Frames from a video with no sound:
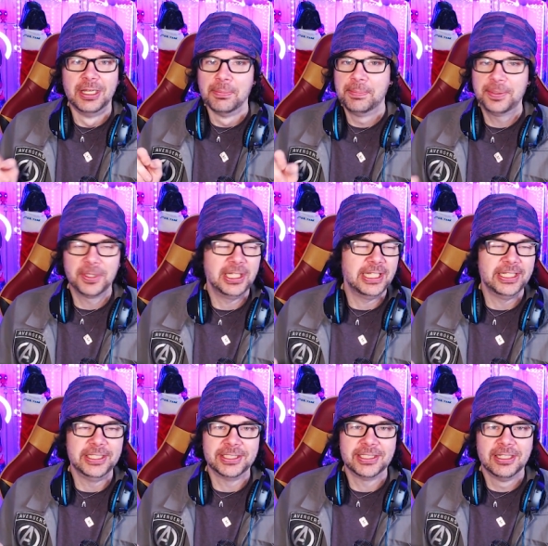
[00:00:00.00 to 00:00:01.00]

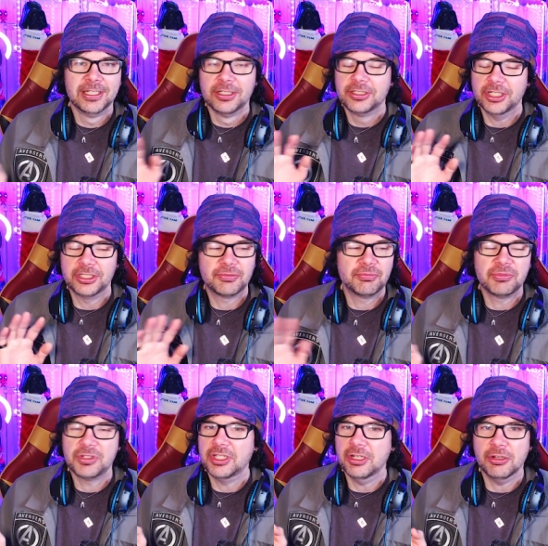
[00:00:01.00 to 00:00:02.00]
please, just,
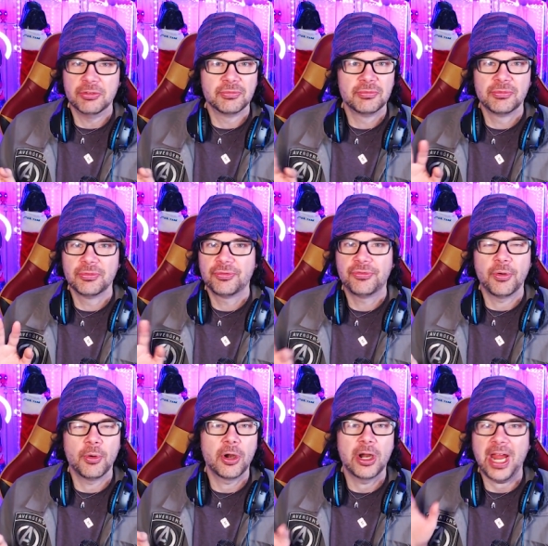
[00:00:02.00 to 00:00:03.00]
you know,
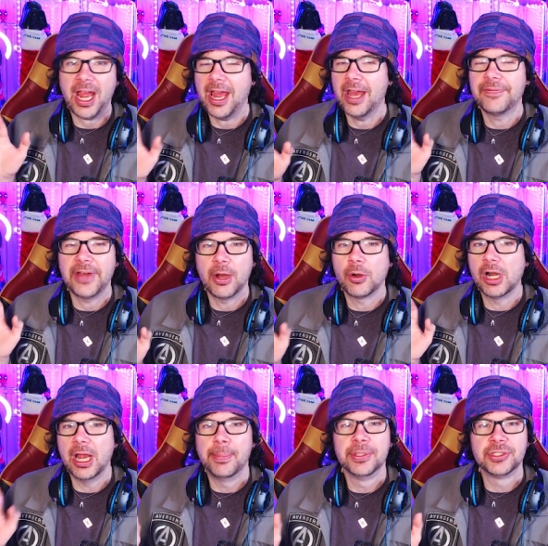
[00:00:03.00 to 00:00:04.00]
four half hour
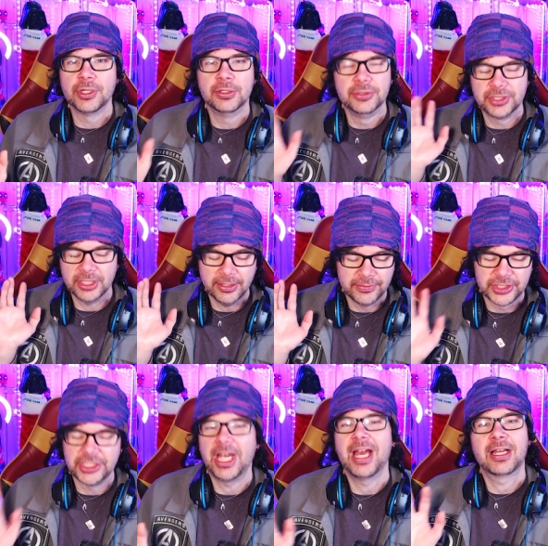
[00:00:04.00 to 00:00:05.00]
episodes of
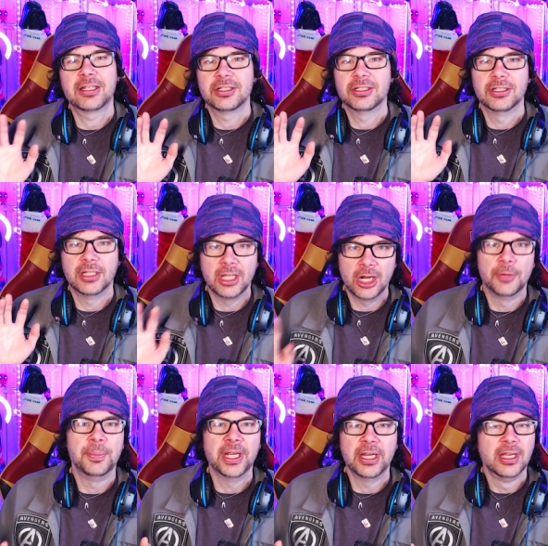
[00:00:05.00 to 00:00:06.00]
Jack
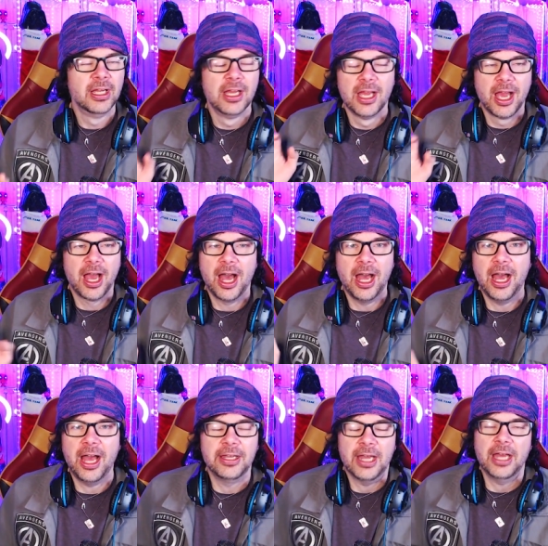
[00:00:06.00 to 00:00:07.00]
LARPing.
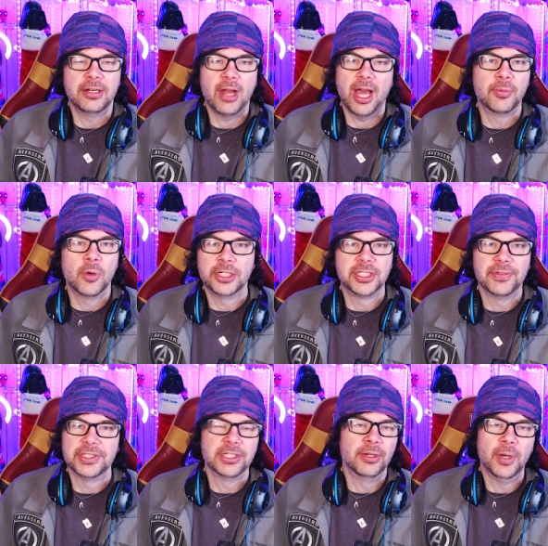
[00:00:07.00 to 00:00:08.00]
I, I, I'd, I'd watch every
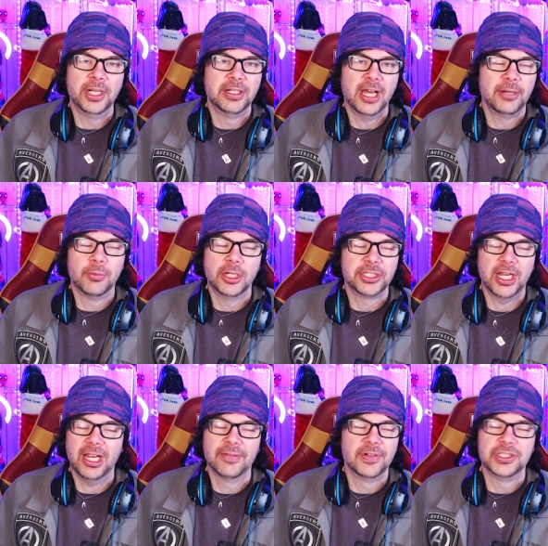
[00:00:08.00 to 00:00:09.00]
single one. I'd watch
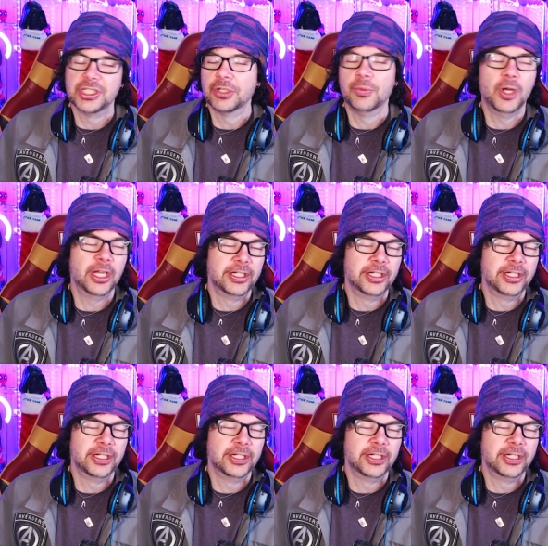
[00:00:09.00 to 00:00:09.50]
every single one,